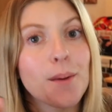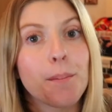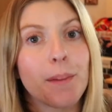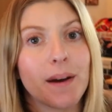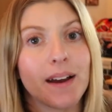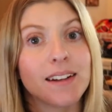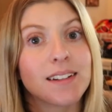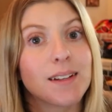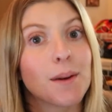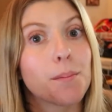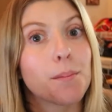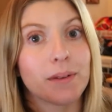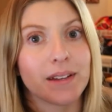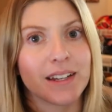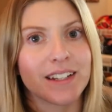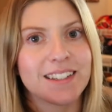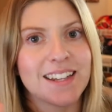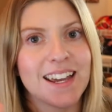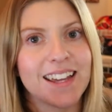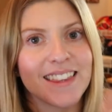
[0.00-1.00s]
but
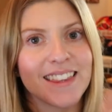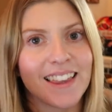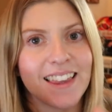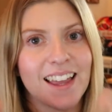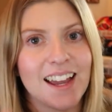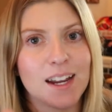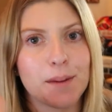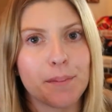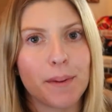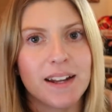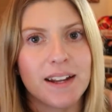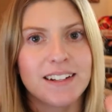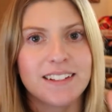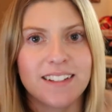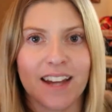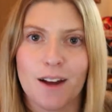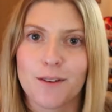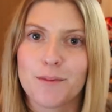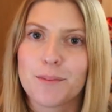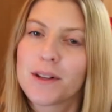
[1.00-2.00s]
please hit the like button
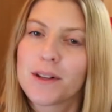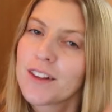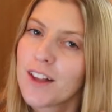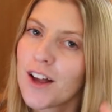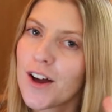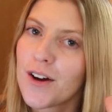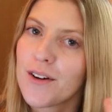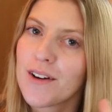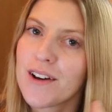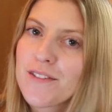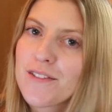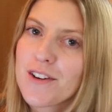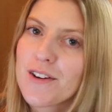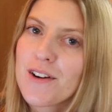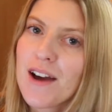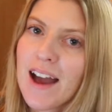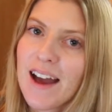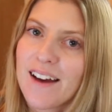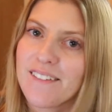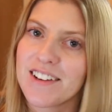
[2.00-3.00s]
down below if you
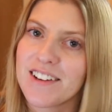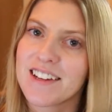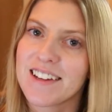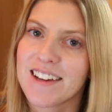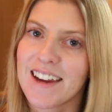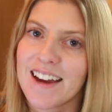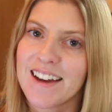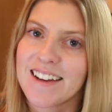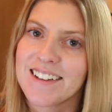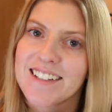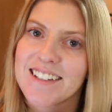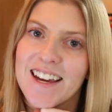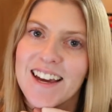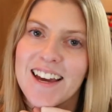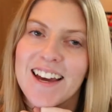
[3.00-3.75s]
haven't yet.